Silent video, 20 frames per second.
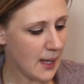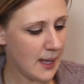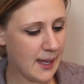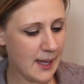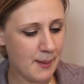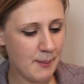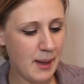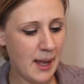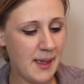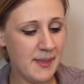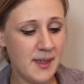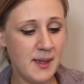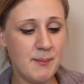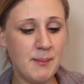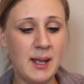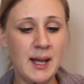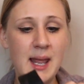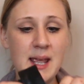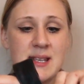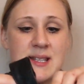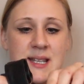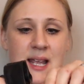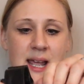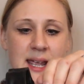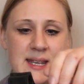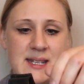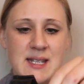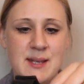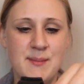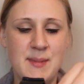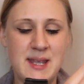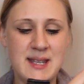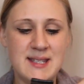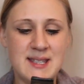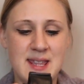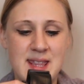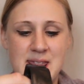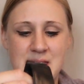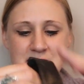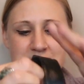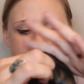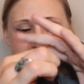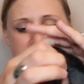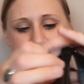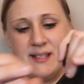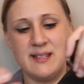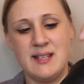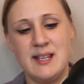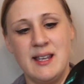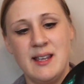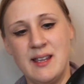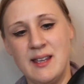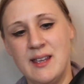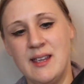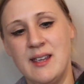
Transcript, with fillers: um, and then my last item is this